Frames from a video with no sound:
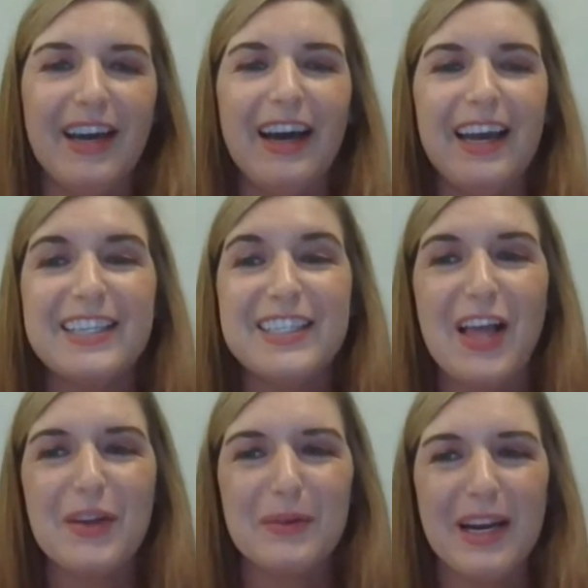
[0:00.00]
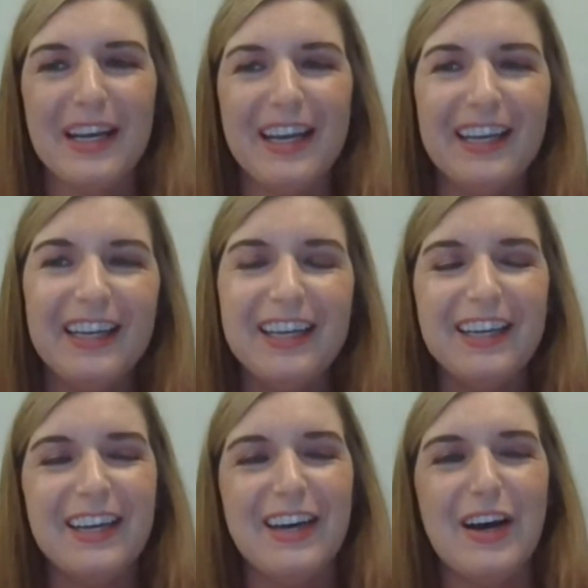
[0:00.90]
uh, accelerated
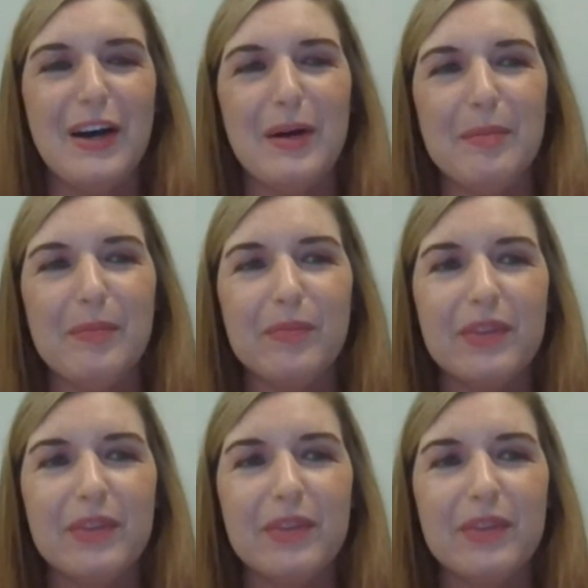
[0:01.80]
um,